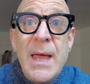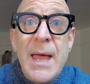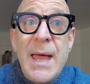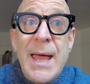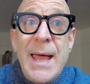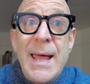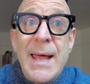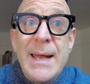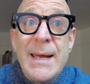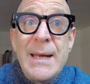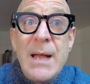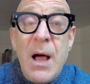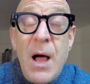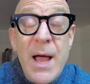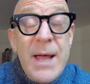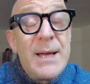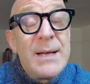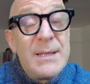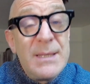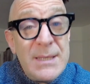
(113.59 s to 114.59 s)
And
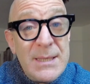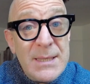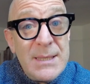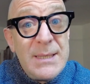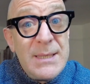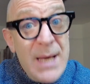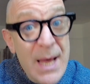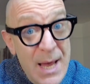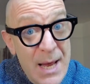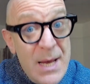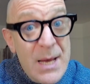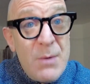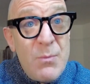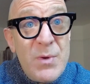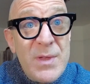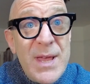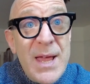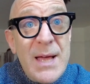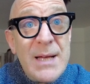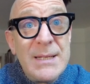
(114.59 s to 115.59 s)
I can say
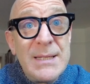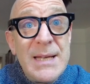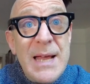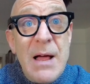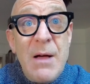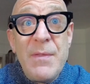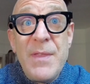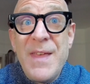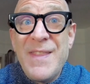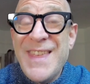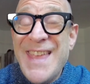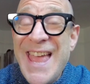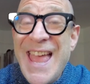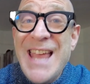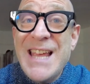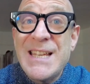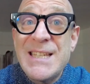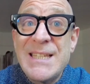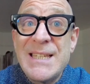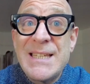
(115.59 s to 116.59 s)
without a doubt that the
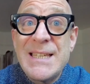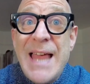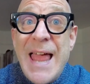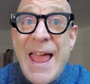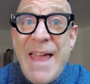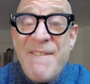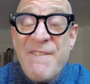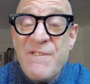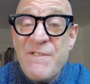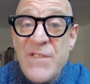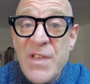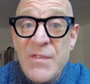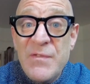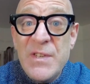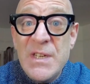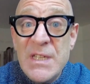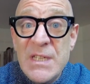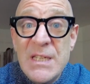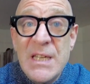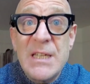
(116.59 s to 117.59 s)
XF
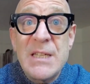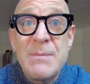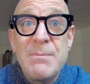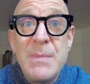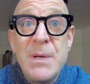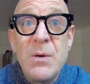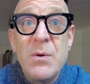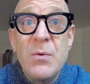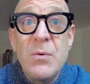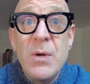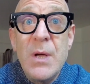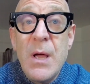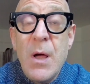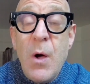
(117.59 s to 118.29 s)
56mm